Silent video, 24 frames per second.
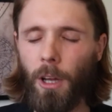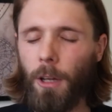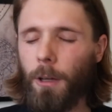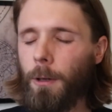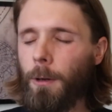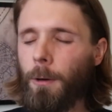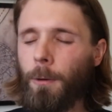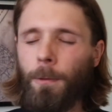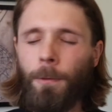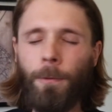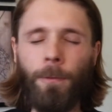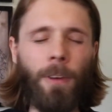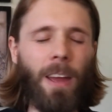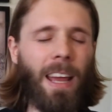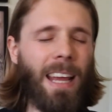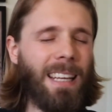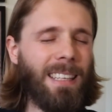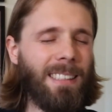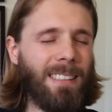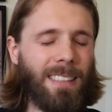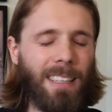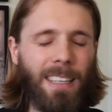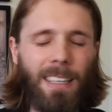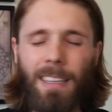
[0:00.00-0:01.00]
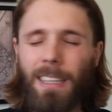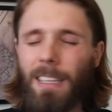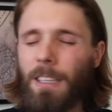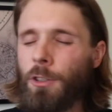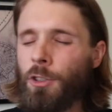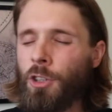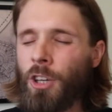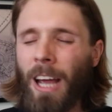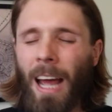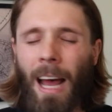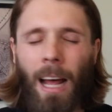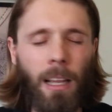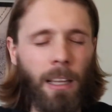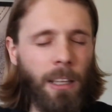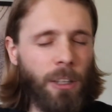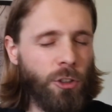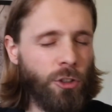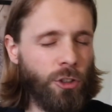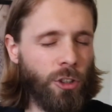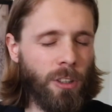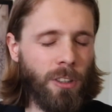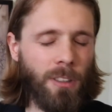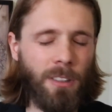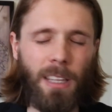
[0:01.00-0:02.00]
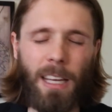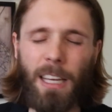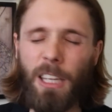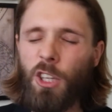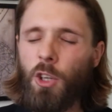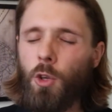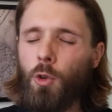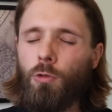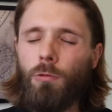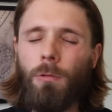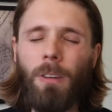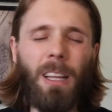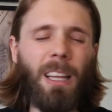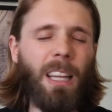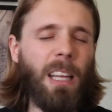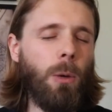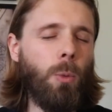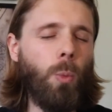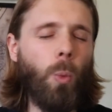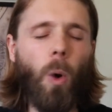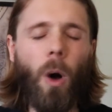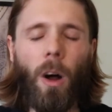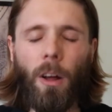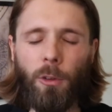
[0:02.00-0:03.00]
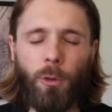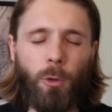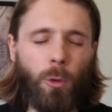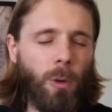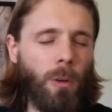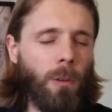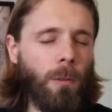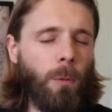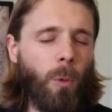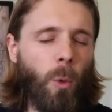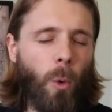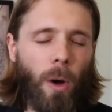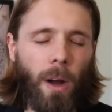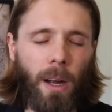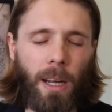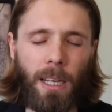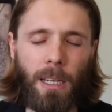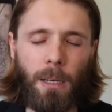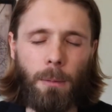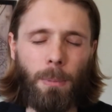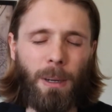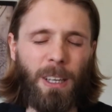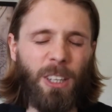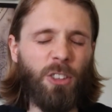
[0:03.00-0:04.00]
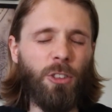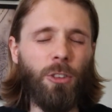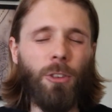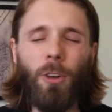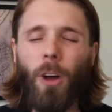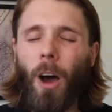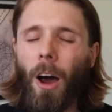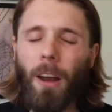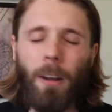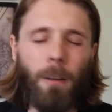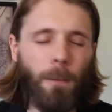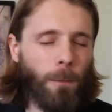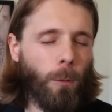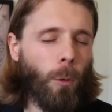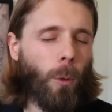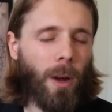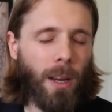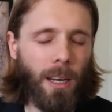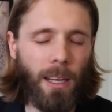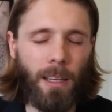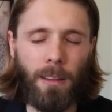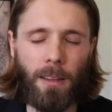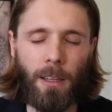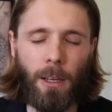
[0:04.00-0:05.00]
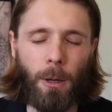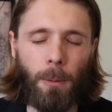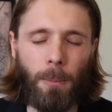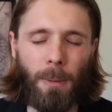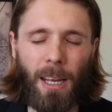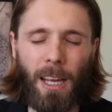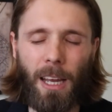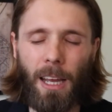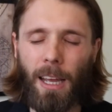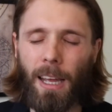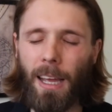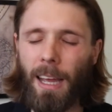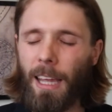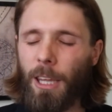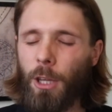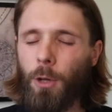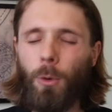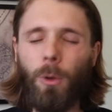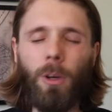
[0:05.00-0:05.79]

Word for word: you're facing the challenges that you really want to avoid, but you're not avoiding them. You